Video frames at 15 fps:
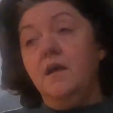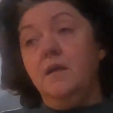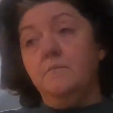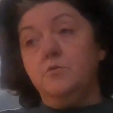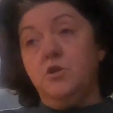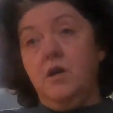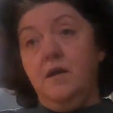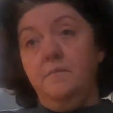and
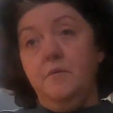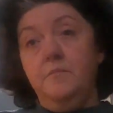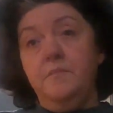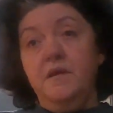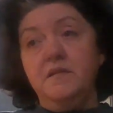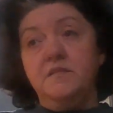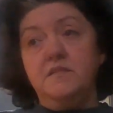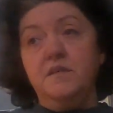I'm trying my
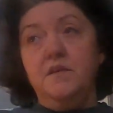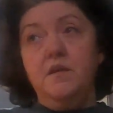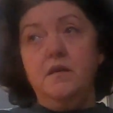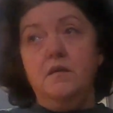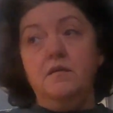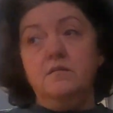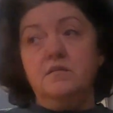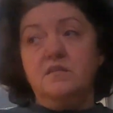best to
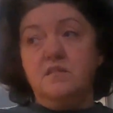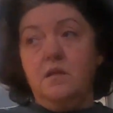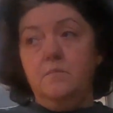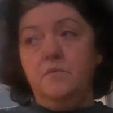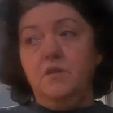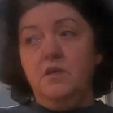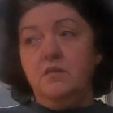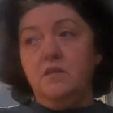get
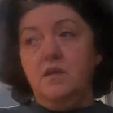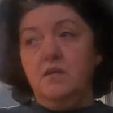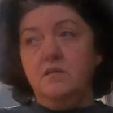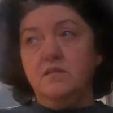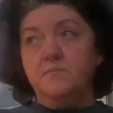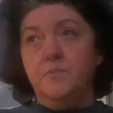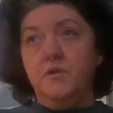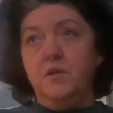some of the
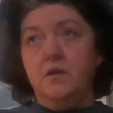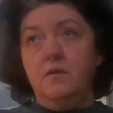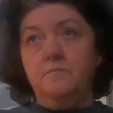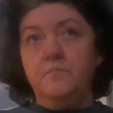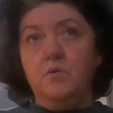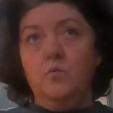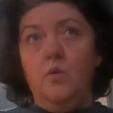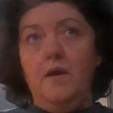things put
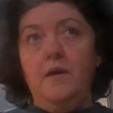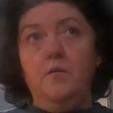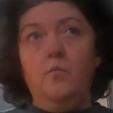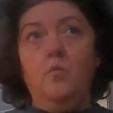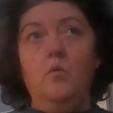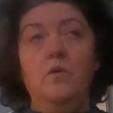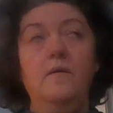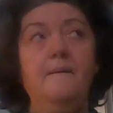up the way I
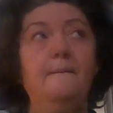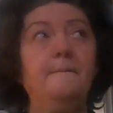want